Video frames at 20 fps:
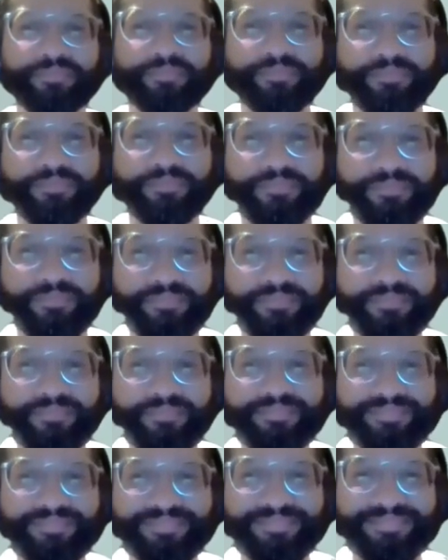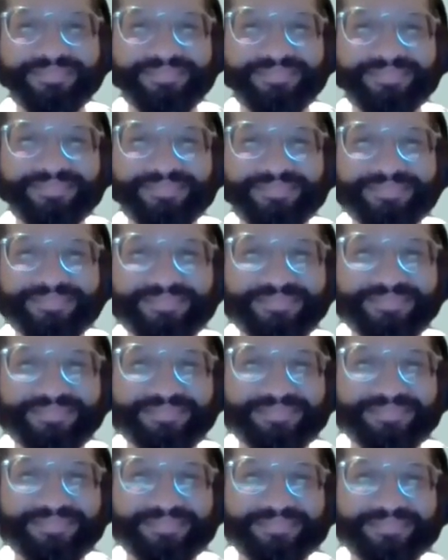
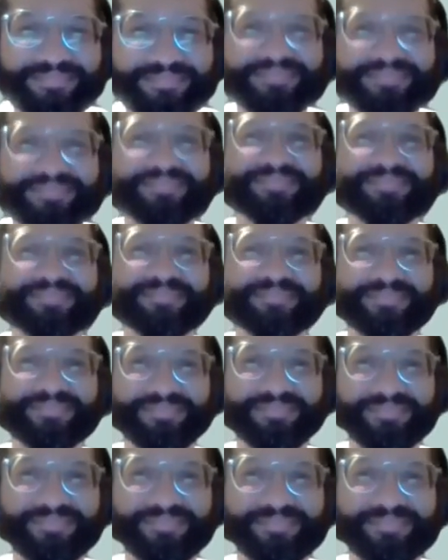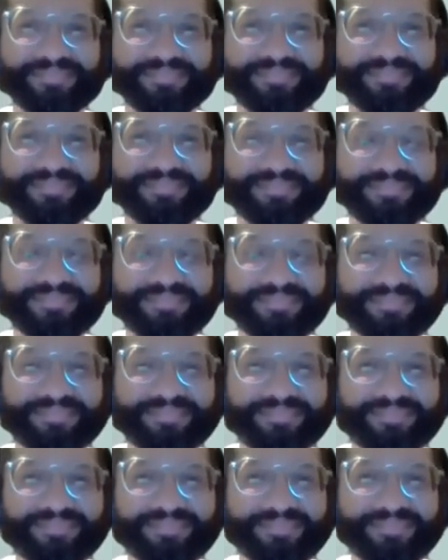
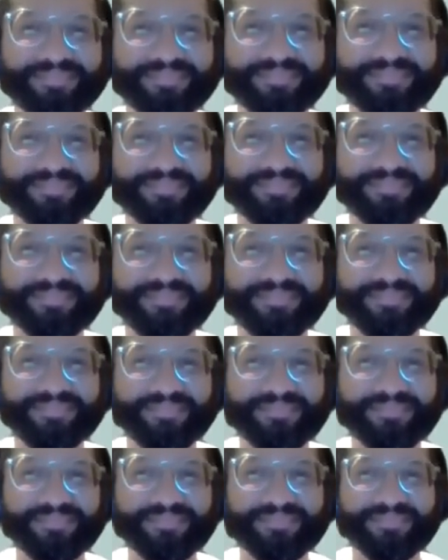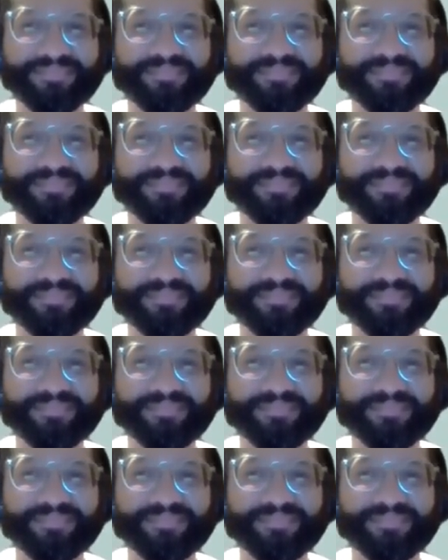(silent)